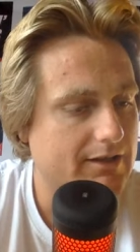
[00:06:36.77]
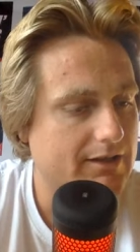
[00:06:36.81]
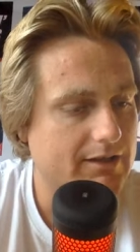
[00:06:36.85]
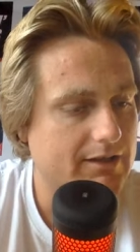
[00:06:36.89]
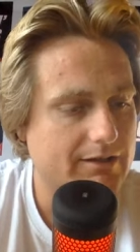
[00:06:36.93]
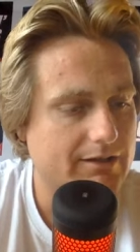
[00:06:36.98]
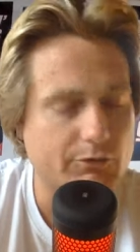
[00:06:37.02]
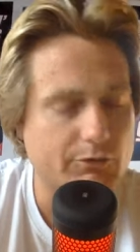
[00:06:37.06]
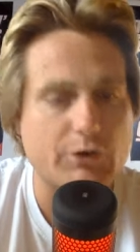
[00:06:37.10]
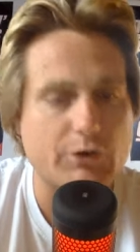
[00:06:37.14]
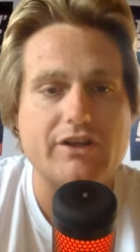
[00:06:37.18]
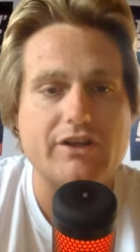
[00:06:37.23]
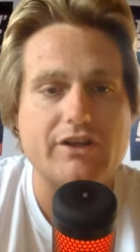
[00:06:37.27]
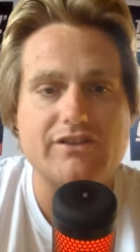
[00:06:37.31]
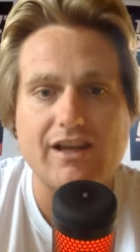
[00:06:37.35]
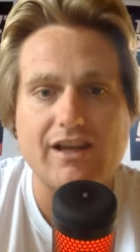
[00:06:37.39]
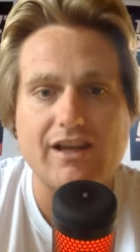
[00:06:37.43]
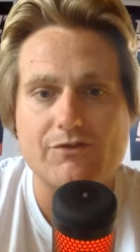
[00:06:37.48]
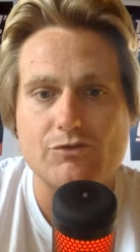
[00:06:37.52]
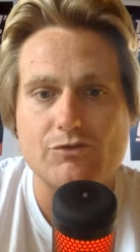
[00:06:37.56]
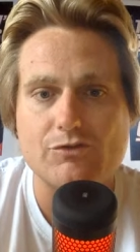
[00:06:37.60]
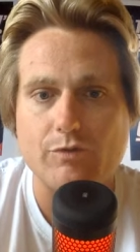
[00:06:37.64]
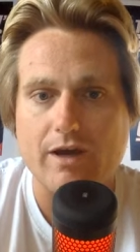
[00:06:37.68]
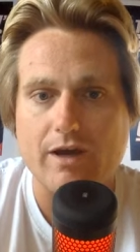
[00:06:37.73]
Look at
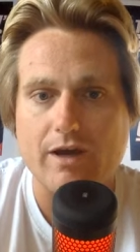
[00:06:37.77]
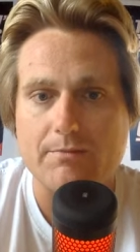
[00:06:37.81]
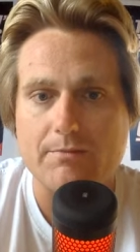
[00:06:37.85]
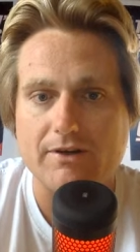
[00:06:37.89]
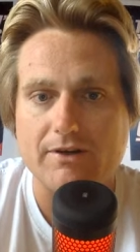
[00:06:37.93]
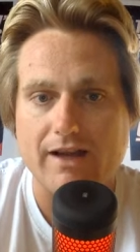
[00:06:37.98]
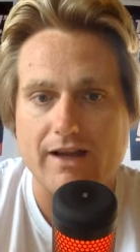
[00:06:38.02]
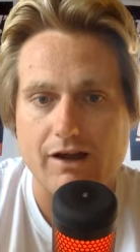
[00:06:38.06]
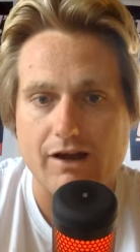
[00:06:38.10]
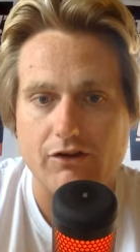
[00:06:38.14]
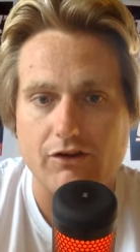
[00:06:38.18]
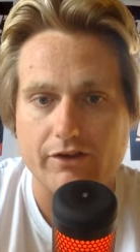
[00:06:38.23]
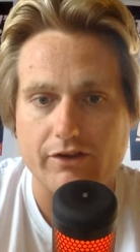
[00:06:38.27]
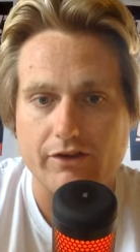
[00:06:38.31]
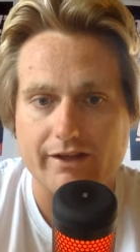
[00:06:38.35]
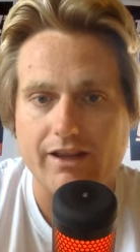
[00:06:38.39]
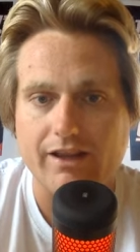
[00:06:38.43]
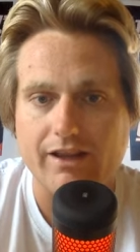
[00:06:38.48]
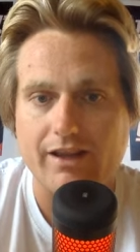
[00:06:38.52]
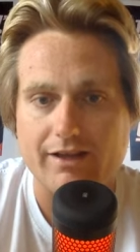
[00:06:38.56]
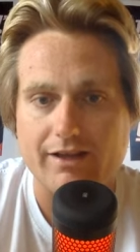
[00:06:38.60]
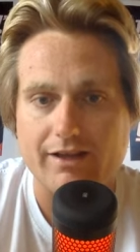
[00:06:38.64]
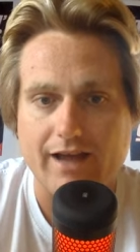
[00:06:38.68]
Davis Webb and Kyle Lauletta.